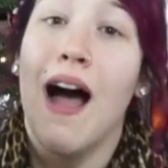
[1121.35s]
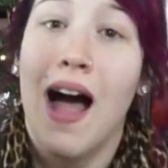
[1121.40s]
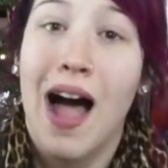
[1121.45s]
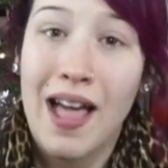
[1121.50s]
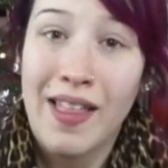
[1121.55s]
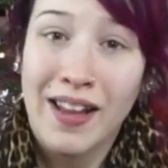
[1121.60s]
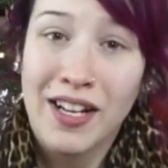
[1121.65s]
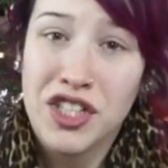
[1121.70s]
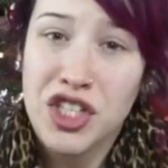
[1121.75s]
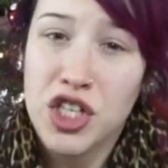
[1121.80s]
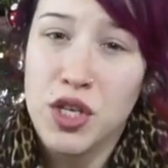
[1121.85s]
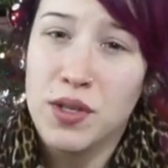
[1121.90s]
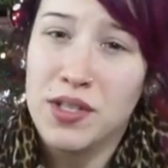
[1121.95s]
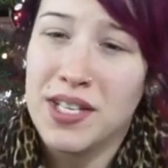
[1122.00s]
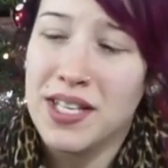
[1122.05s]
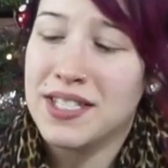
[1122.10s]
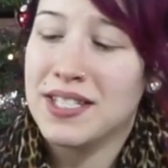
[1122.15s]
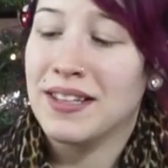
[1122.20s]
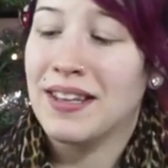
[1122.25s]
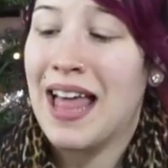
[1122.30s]
I like to use
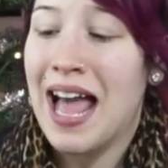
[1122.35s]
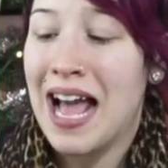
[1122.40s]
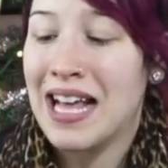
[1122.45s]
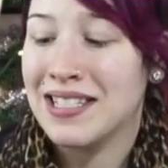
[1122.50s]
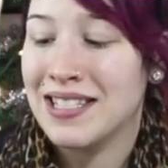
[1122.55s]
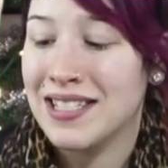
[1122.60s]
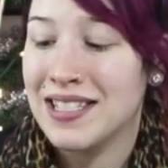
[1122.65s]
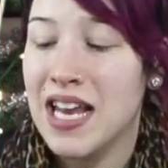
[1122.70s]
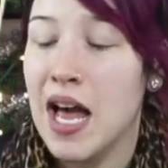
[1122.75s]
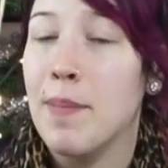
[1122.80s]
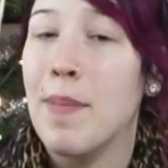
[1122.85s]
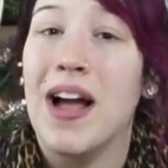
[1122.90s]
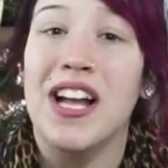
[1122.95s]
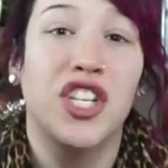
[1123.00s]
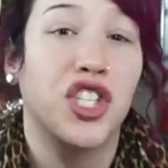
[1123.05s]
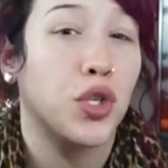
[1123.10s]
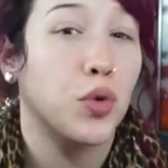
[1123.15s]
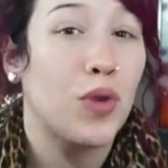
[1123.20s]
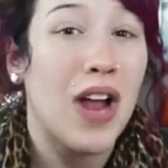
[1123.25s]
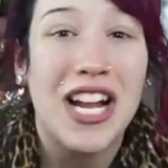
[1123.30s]
this last step. I
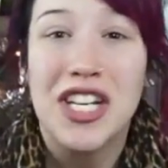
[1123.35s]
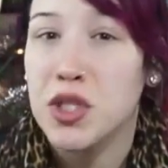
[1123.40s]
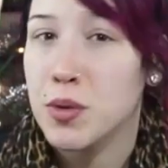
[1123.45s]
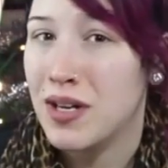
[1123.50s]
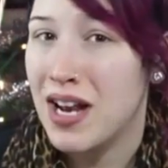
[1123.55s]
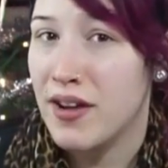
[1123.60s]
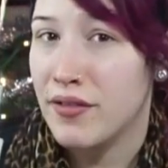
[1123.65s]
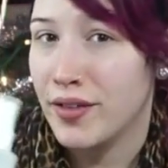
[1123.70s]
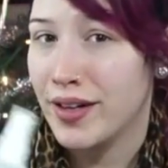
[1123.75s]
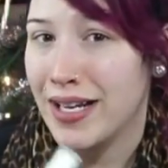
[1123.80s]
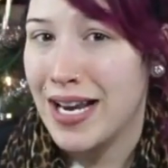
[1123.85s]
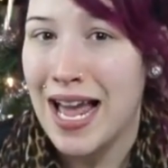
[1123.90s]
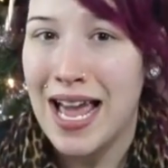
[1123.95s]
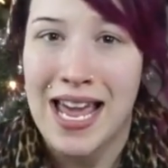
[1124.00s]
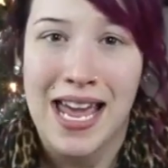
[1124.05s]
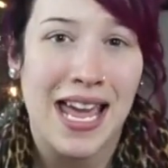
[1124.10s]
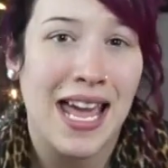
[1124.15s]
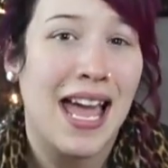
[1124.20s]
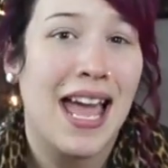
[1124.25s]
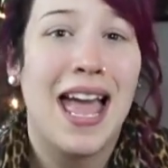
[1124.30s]
do not do it every
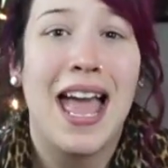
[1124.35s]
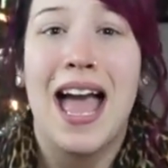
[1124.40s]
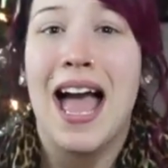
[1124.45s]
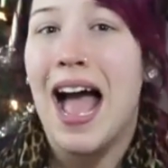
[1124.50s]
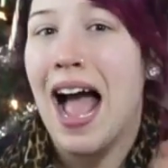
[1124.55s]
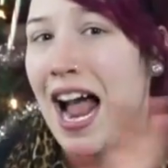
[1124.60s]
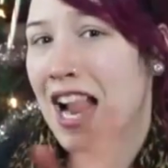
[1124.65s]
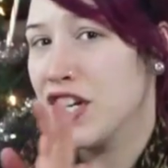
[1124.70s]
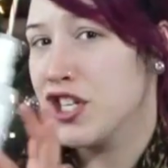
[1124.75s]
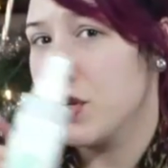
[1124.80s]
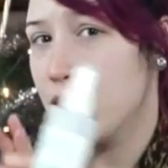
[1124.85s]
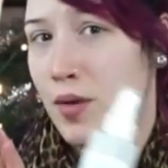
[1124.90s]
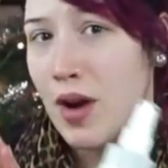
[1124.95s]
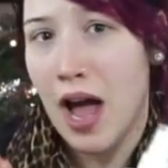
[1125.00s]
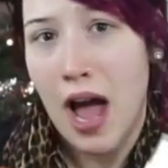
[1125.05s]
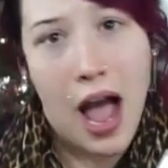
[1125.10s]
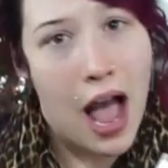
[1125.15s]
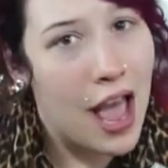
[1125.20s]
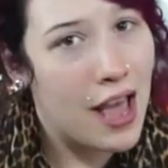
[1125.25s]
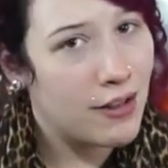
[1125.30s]
night. I do
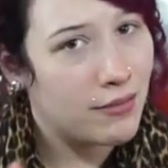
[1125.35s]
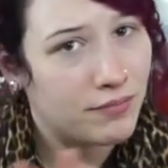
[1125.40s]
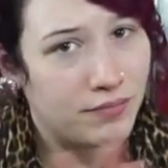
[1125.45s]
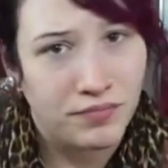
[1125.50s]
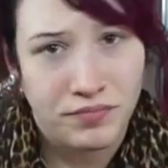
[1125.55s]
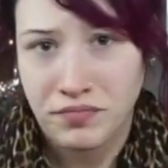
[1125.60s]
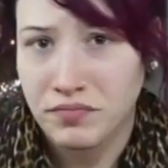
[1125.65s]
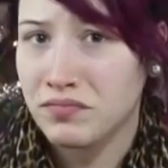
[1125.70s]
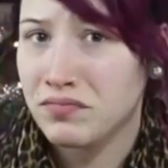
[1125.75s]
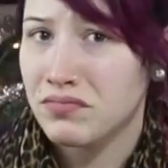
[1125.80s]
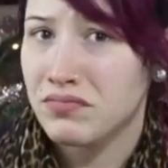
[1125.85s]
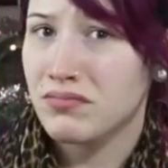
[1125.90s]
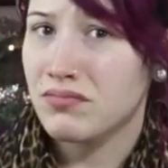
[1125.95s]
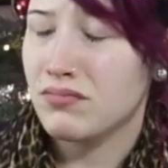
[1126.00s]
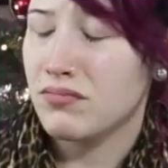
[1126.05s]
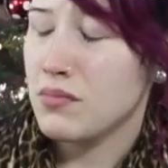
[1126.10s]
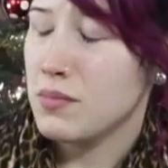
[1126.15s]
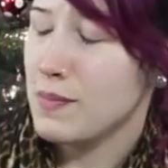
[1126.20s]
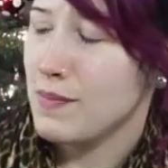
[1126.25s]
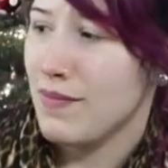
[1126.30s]
not
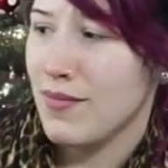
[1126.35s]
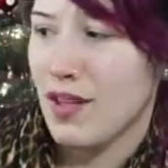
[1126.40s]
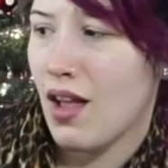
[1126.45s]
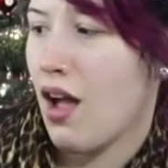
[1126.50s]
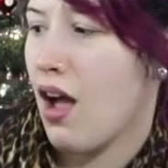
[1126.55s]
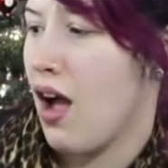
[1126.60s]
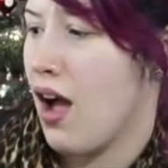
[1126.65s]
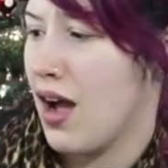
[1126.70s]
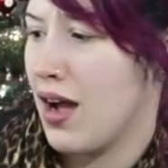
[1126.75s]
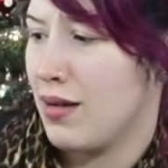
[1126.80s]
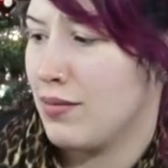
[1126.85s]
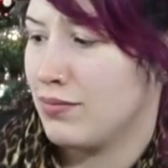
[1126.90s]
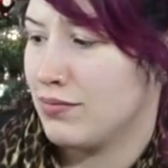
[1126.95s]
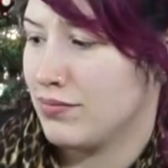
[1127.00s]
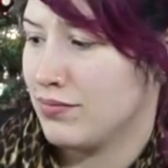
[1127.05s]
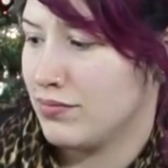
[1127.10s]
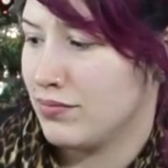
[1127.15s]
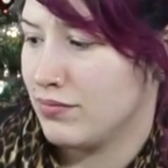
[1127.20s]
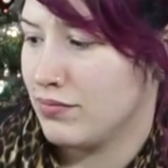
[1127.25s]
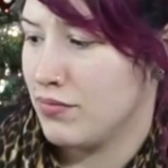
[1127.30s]

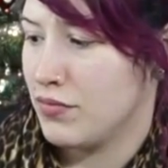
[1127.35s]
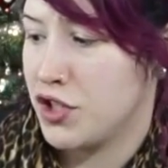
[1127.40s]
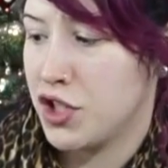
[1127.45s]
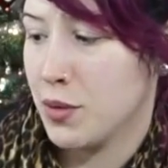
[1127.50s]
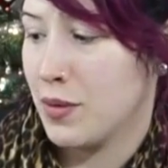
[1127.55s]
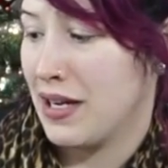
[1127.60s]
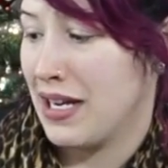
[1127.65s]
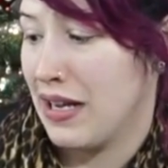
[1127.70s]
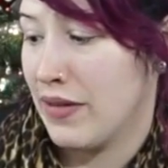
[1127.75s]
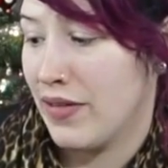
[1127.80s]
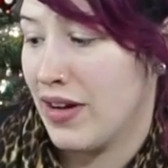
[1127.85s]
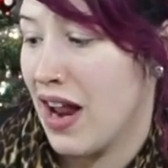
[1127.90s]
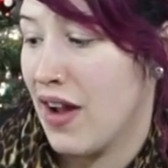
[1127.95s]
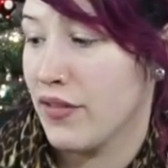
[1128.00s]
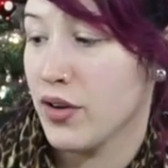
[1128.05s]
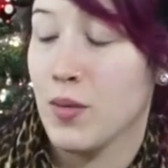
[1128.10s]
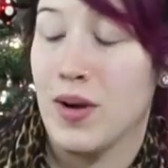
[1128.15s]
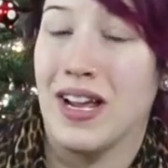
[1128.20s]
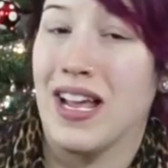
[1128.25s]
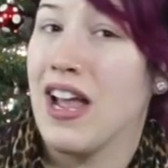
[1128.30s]
um, do it even
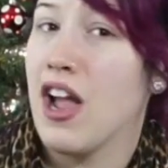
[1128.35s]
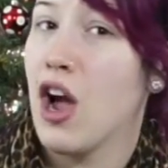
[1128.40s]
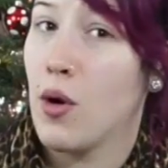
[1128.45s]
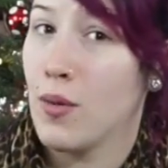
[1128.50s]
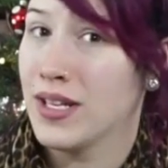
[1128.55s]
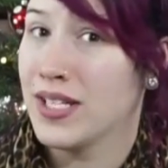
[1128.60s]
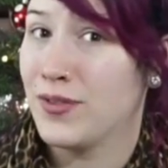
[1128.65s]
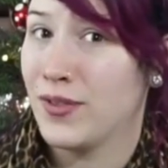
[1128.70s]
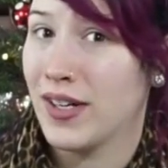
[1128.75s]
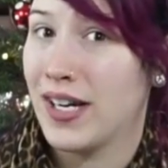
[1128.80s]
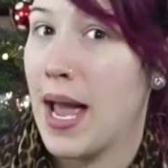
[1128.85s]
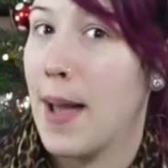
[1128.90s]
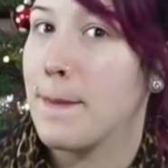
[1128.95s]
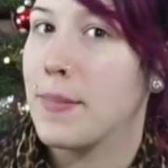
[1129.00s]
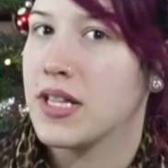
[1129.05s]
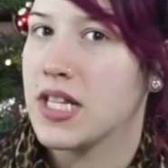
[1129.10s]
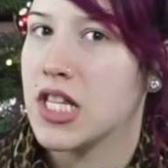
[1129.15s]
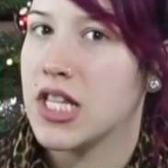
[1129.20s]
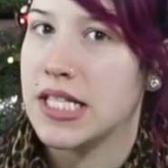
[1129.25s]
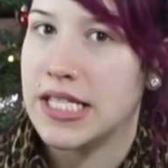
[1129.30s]
every week. I always forget,
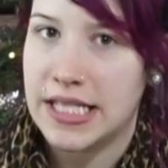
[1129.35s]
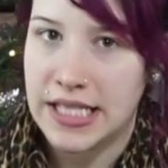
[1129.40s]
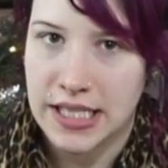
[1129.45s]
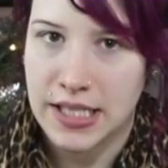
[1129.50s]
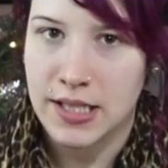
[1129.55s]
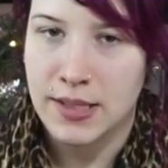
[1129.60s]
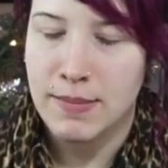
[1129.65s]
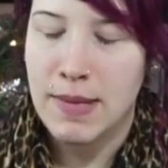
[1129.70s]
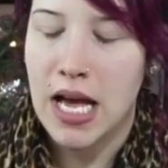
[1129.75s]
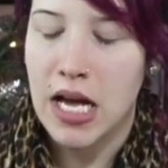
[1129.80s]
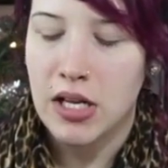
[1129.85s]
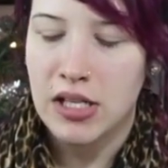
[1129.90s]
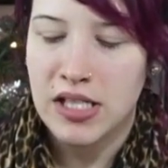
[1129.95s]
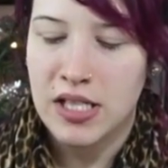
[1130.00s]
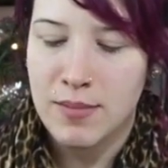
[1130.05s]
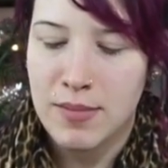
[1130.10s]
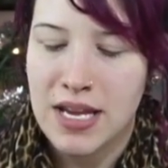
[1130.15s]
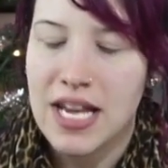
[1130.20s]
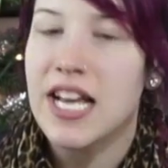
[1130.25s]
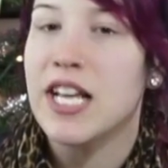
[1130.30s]
but the smell
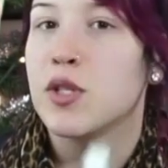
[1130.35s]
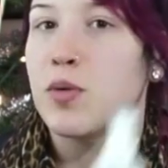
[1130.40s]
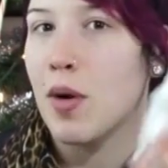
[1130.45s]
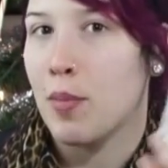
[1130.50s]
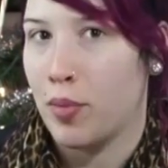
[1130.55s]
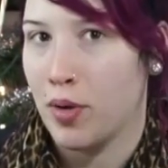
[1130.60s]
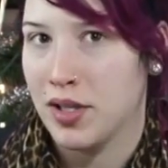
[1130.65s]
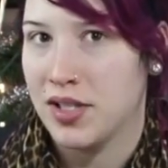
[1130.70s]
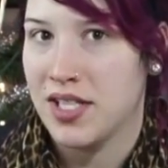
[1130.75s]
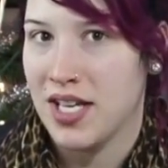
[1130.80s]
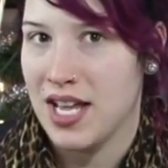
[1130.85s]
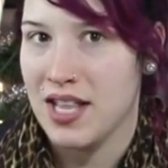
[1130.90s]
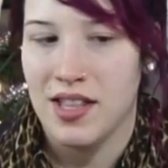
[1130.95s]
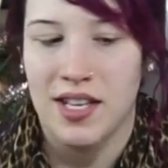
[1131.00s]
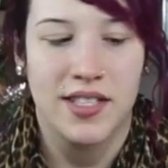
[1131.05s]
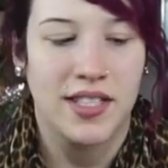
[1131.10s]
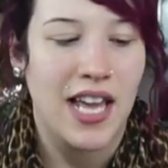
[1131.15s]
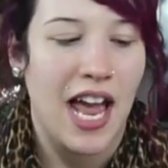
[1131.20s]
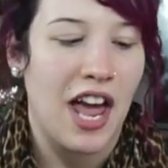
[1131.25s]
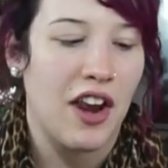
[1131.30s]
to me is what puts it in
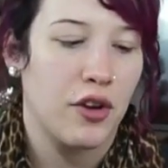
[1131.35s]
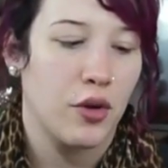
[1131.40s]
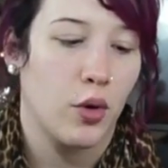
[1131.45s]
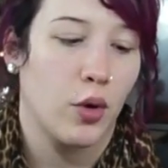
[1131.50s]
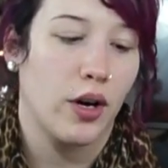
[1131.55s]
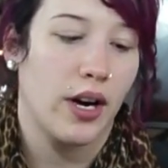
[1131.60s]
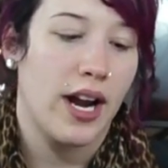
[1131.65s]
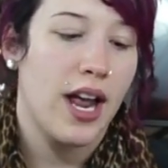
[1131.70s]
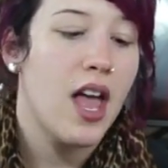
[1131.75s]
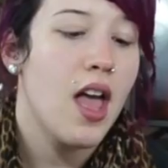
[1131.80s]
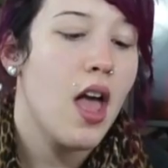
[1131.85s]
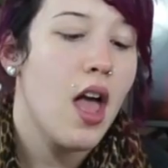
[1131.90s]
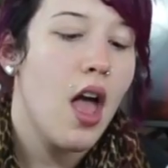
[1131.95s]
this category.